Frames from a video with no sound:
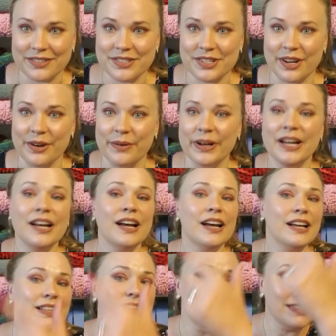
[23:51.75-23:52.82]
So
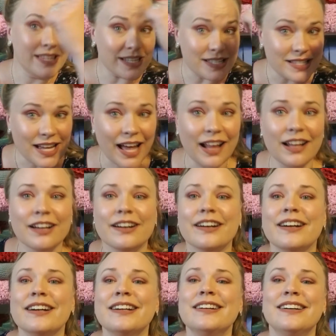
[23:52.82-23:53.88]
this
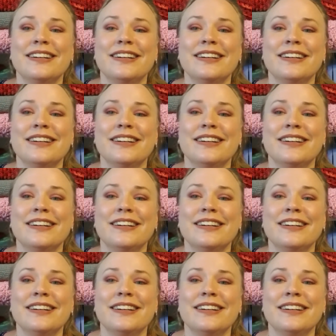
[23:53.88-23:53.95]
color